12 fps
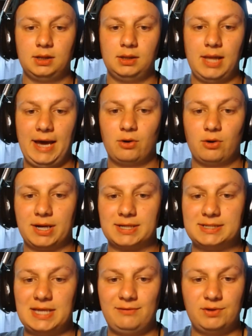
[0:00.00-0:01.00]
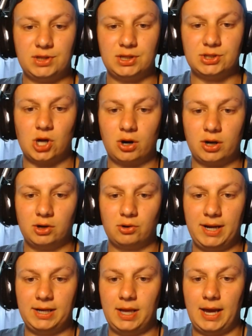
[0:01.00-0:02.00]
Ladd ranks 7th in target
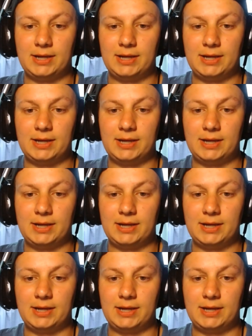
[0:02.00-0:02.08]
rate